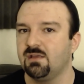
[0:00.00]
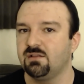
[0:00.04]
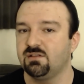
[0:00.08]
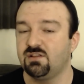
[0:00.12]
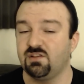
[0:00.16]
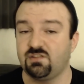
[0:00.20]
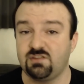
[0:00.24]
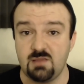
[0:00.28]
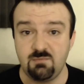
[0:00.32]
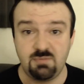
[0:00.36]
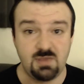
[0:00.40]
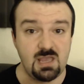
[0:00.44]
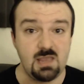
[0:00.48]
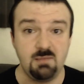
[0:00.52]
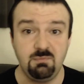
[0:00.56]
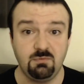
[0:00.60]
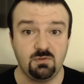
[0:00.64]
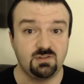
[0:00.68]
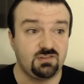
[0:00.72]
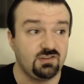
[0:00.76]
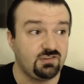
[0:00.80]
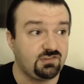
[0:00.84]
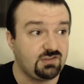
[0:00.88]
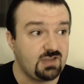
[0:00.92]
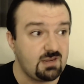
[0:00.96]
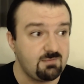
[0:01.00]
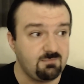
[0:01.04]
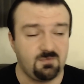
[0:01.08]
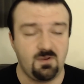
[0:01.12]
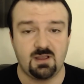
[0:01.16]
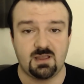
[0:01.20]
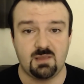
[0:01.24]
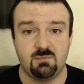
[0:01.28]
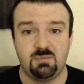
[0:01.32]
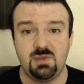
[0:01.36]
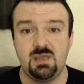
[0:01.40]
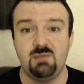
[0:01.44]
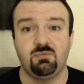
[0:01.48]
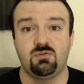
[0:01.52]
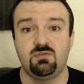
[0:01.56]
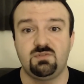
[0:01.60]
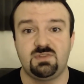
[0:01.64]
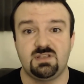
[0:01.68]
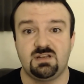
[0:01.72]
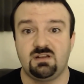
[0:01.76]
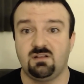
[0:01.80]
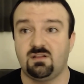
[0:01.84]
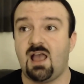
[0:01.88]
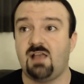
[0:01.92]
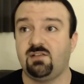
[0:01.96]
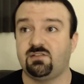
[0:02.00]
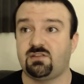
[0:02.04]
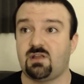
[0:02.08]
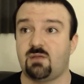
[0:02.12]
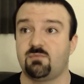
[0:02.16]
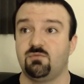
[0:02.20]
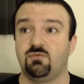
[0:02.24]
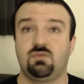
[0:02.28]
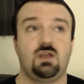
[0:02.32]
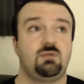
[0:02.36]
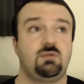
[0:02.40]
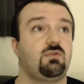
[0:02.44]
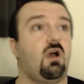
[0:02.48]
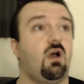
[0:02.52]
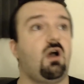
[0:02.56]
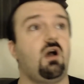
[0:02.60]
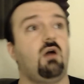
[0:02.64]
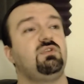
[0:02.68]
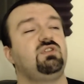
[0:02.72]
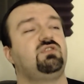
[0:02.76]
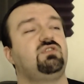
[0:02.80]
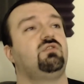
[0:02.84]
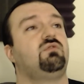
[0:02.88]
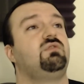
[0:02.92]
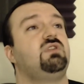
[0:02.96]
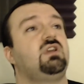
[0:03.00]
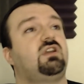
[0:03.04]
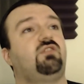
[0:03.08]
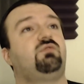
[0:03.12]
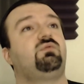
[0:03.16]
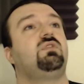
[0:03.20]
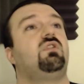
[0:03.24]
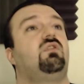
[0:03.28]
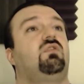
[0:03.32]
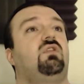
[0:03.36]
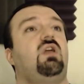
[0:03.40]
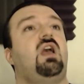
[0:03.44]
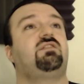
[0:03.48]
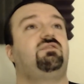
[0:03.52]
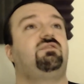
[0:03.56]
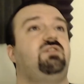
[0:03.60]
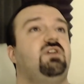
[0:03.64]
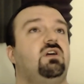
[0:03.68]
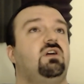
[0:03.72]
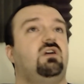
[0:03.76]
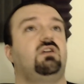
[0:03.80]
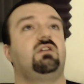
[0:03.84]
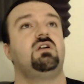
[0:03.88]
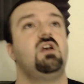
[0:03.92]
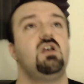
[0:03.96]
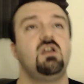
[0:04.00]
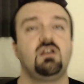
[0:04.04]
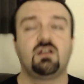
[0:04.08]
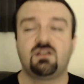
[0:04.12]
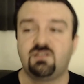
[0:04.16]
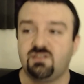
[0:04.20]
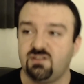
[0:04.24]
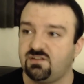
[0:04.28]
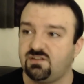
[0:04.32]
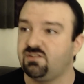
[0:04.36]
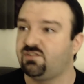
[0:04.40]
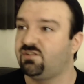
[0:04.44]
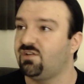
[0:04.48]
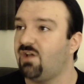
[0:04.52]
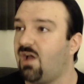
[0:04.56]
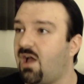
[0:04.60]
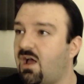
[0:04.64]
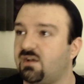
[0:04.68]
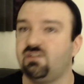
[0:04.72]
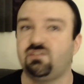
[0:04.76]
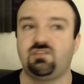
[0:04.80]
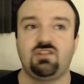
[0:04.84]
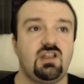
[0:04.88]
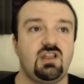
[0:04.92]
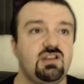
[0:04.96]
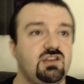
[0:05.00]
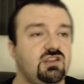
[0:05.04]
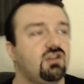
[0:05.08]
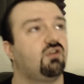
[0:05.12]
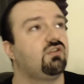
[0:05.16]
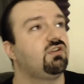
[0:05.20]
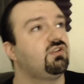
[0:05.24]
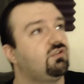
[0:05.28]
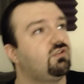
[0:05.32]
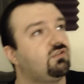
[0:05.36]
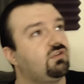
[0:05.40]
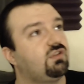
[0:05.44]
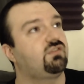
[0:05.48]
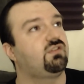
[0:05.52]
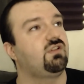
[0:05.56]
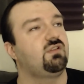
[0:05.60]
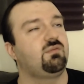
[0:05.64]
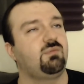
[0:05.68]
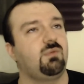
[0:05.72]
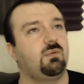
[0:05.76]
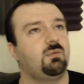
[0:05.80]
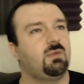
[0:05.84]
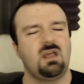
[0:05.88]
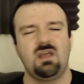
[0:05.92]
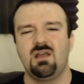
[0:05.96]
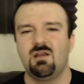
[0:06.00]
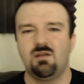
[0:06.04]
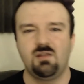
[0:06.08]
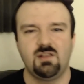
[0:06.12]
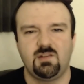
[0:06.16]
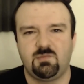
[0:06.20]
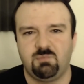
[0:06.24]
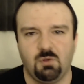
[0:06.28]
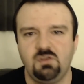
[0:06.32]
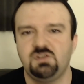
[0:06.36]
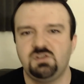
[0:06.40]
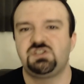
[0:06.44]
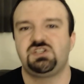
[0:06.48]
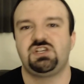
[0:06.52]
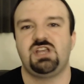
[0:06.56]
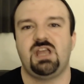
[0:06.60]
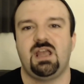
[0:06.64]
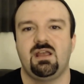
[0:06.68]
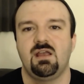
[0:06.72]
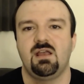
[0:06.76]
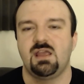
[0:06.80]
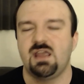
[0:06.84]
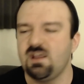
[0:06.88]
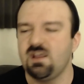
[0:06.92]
The same people. It's the same fucking people who did it last time, who claimed, oh, we're doing it because we don't like Phil, because he's dishonest, and, you know, it's bullshit.